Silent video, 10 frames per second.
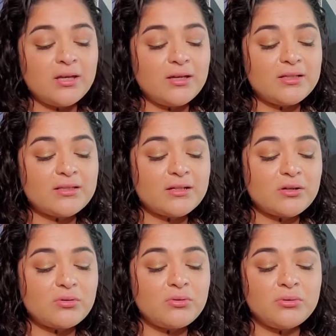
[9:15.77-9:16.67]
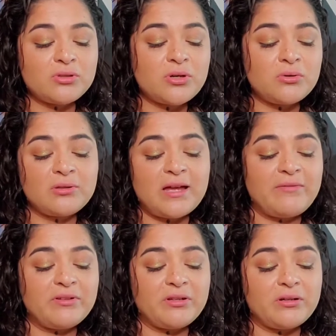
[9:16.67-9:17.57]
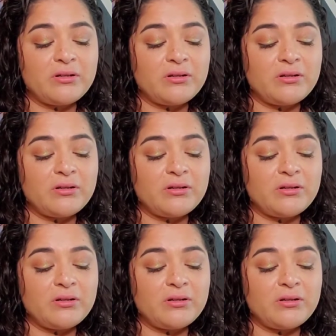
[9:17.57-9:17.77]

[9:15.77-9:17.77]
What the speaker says: It's like a cool tone lavender.